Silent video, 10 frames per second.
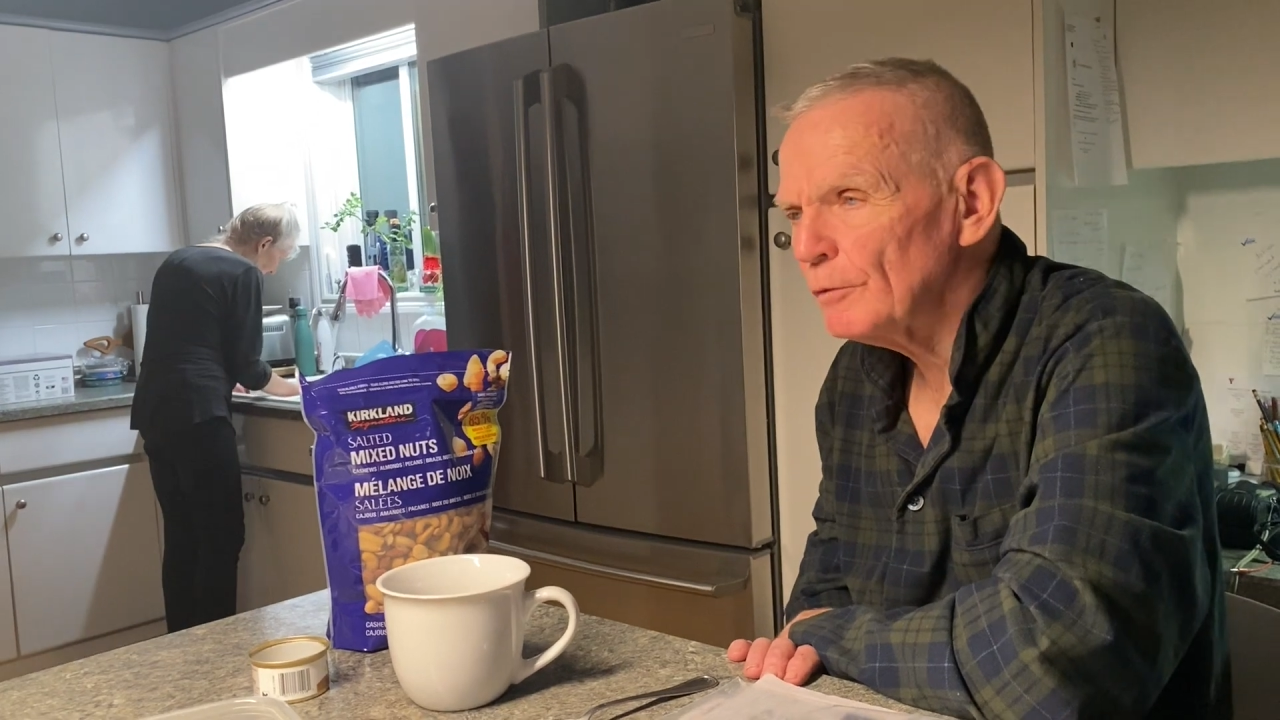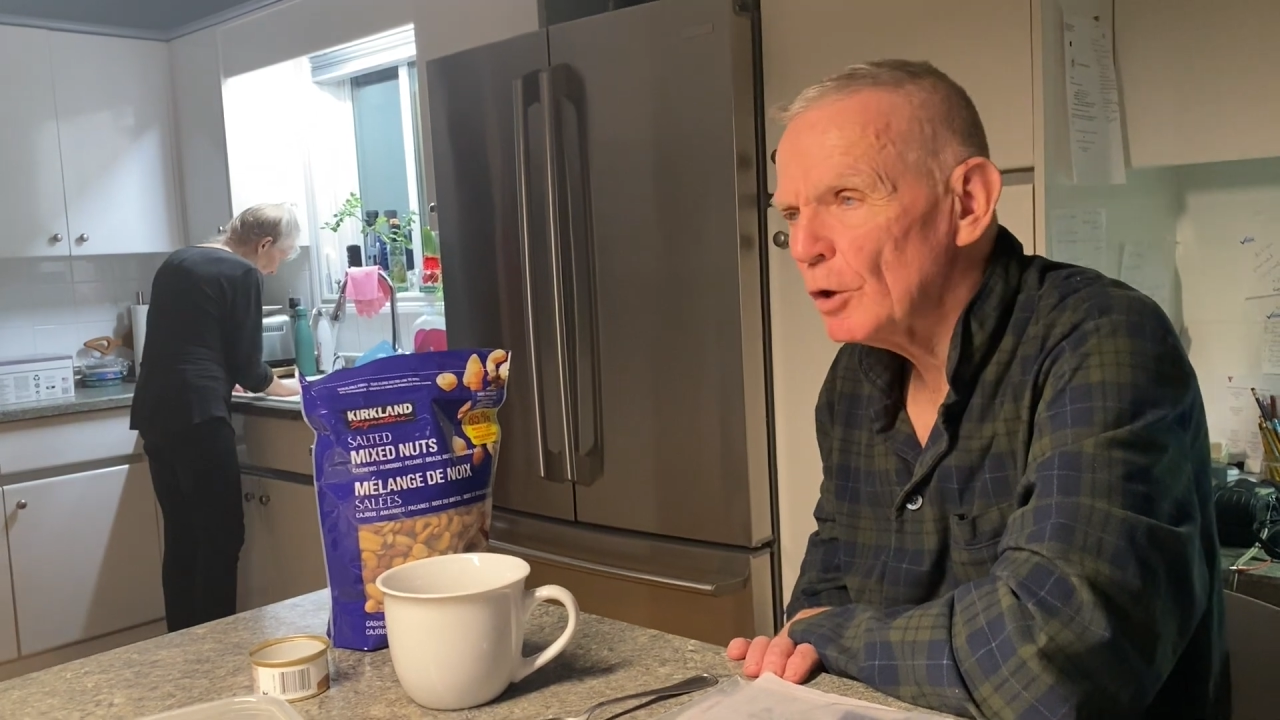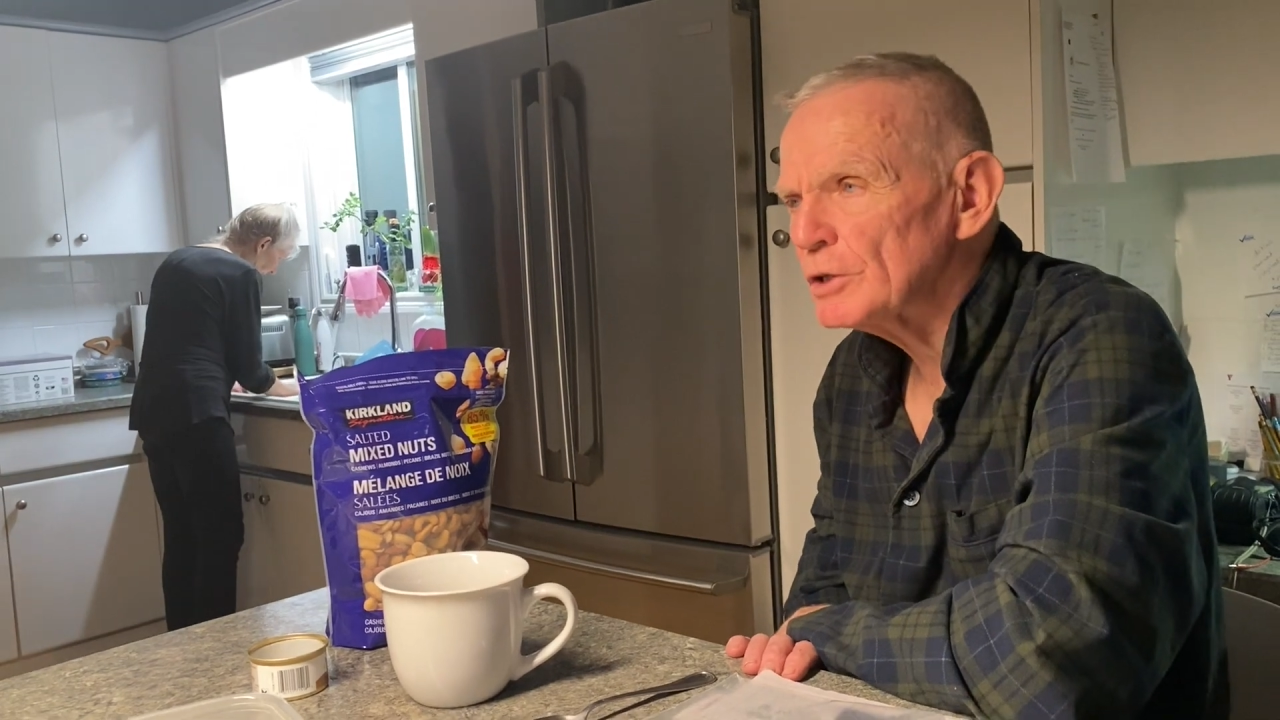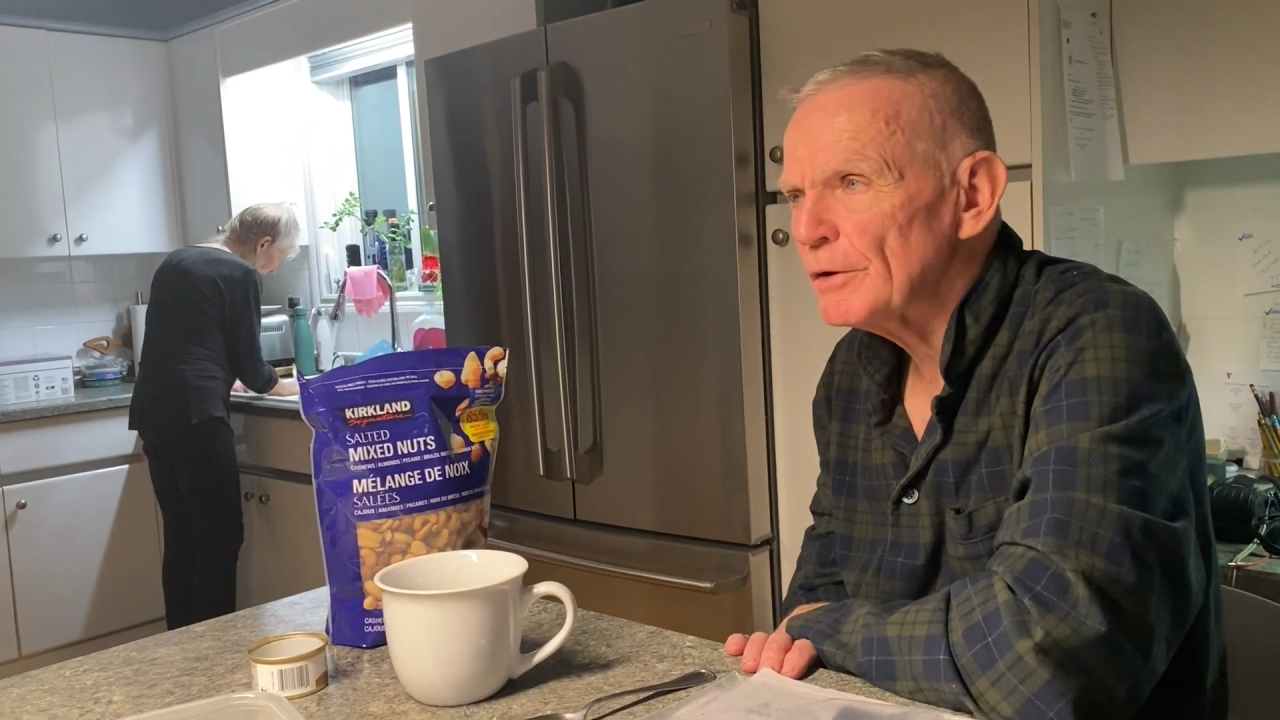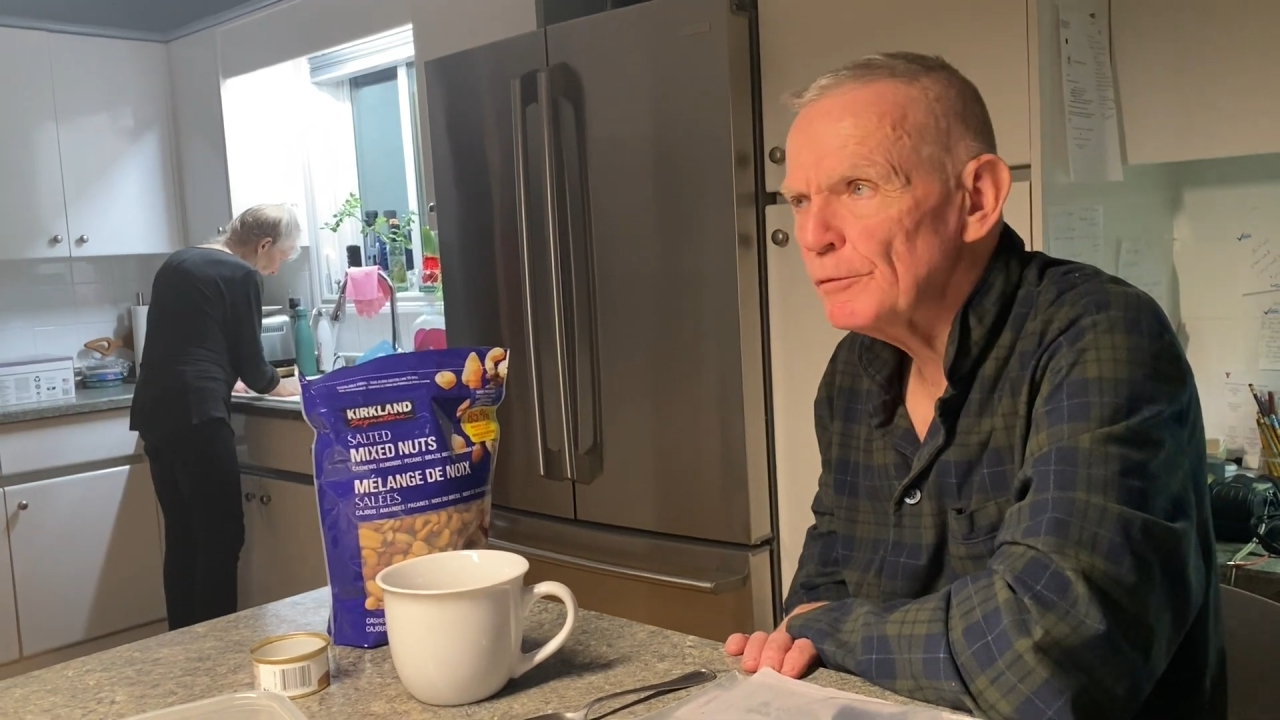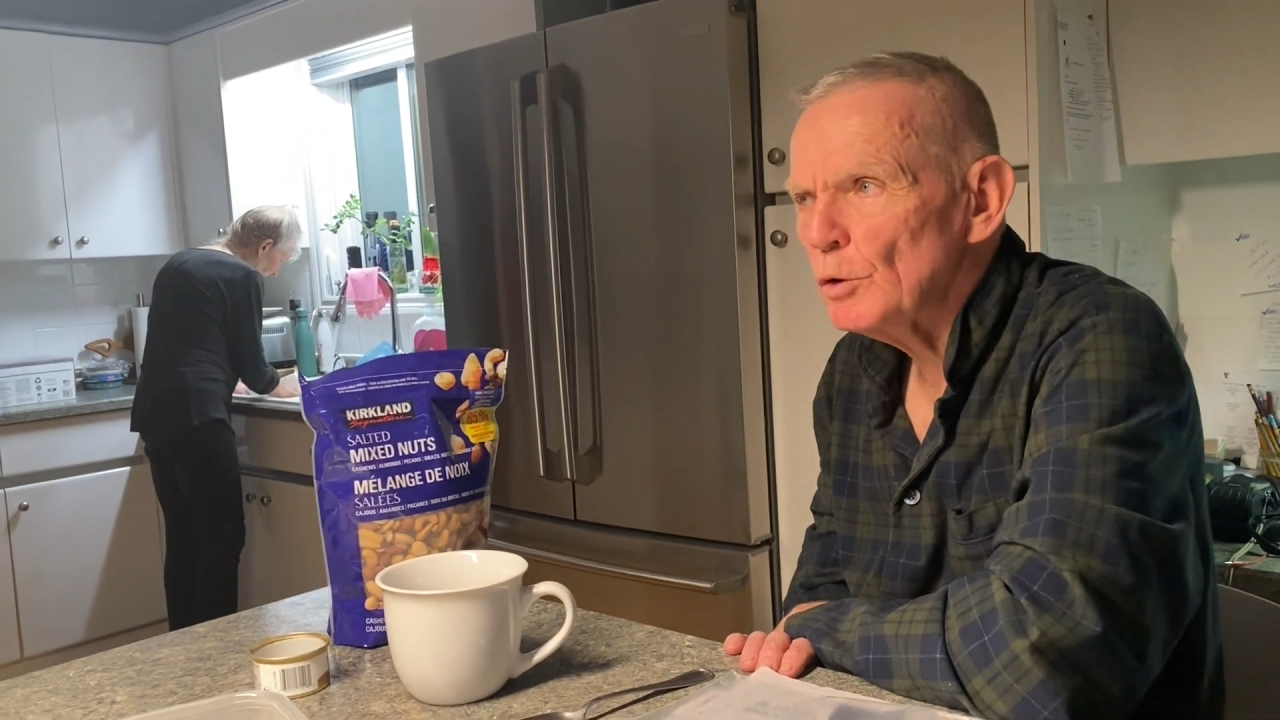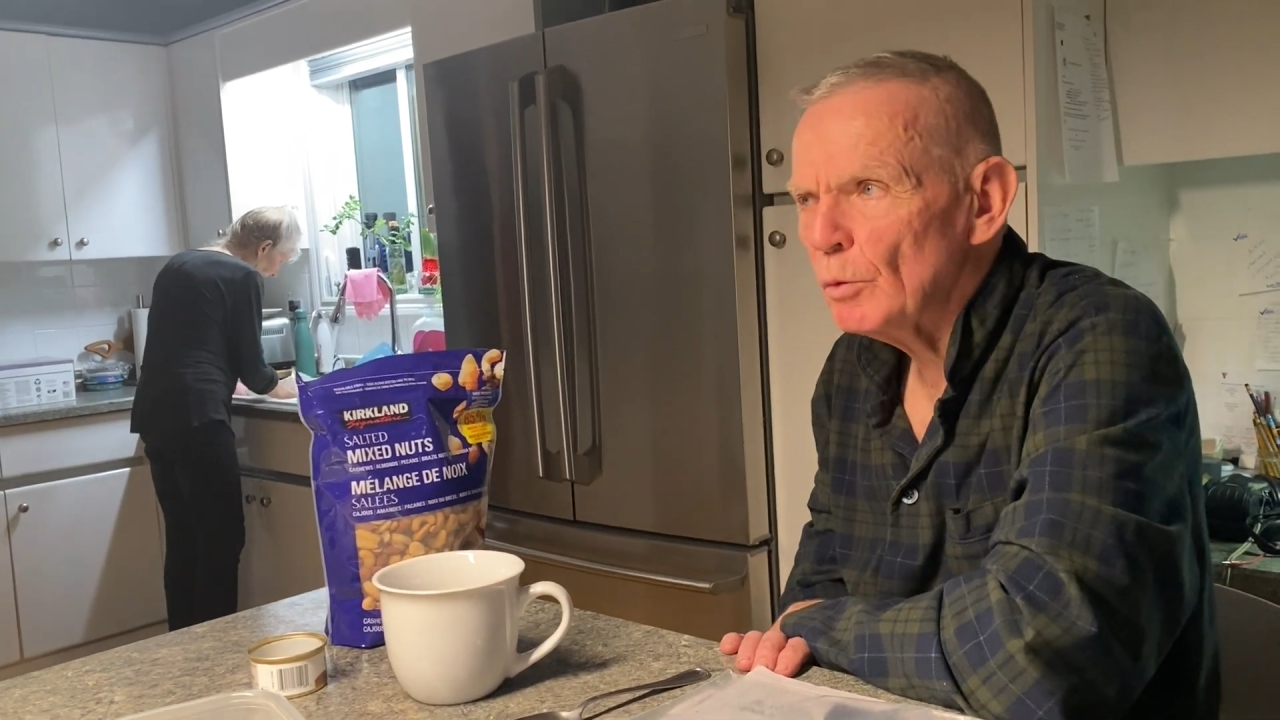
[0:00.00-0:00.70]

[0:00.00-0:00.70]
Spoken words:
course, if you